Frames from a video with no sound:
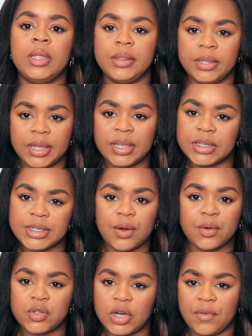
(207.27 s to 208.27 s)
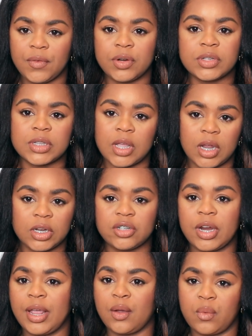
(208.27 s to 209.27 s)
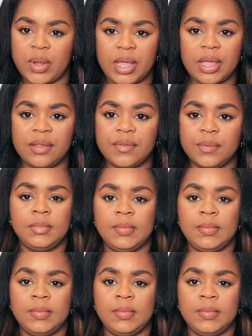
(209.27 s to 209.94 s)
the internal travel nurse contract wave.